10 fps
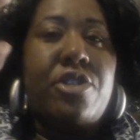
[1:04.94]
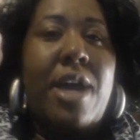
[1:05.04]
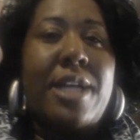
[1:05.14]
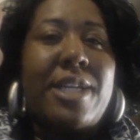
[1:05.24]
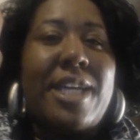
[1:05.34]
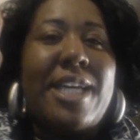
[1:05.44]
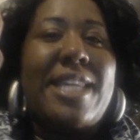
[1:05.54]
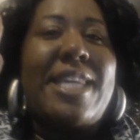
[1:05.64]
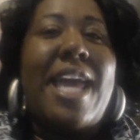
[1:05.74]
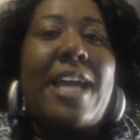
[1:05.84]
trying to
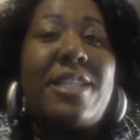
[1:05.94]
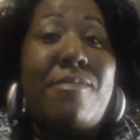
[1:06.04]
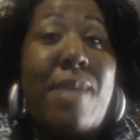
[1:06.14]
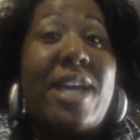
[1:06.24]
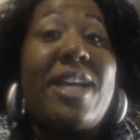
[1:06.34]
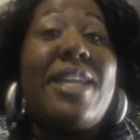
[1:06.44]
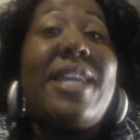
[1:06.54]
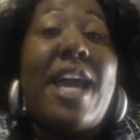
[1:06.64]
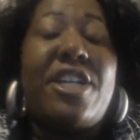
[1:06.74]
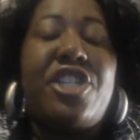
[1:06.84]
connect and make
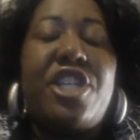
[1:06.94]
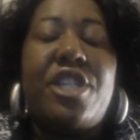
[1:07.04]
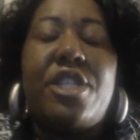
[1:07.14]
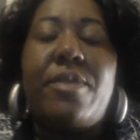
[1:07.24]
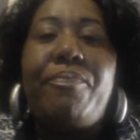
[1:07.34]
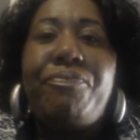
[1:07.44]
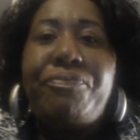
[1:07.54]
connections.